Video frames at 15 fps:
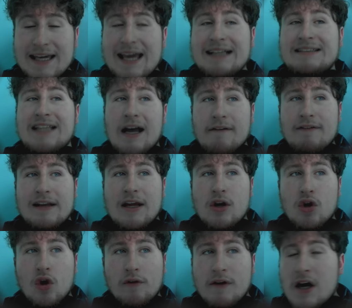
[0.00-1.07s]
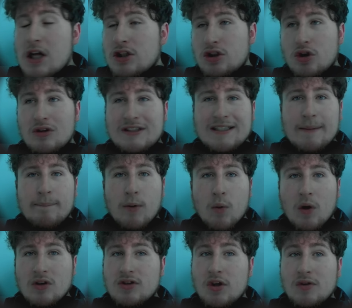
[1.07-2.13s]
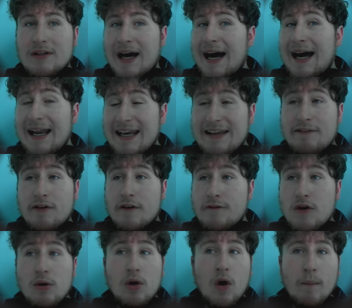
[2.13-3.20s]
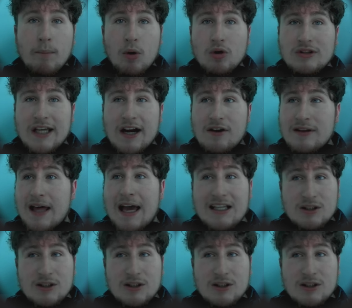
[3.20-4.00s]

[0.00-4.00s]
it's definitely enough to do the simple 1-2s and even a few long balls here and there,